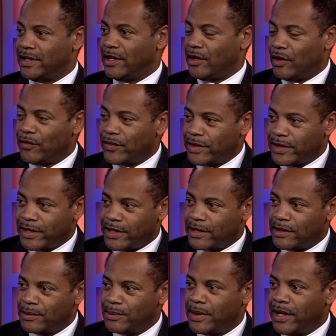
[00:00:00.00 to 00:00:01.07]
Hopefully they
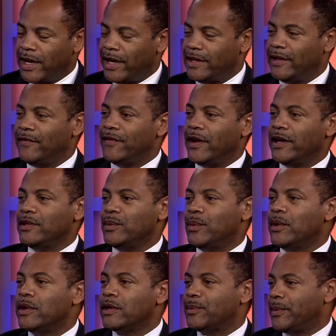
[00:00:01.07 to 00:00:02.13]
come and they find
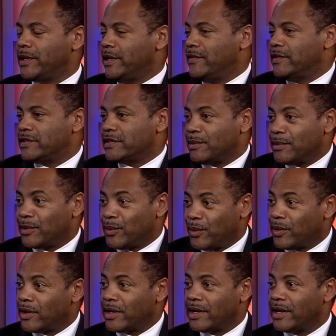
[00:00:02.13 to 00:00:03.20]
work, but even some of the
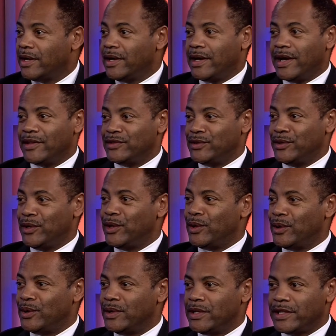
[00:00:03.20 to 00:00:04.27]
work, as you
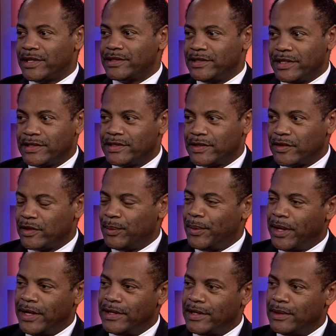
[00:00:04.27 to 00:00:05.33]
know, doesn't necessarily
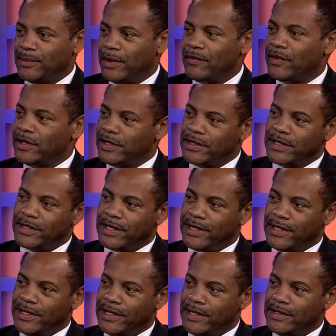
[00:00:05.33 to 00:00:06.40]
pay them everything that they
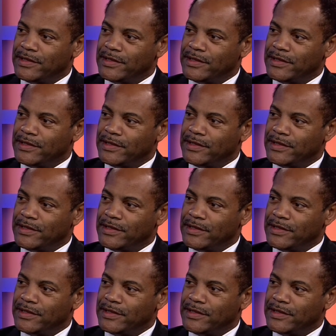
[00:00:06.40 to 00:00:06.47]
need.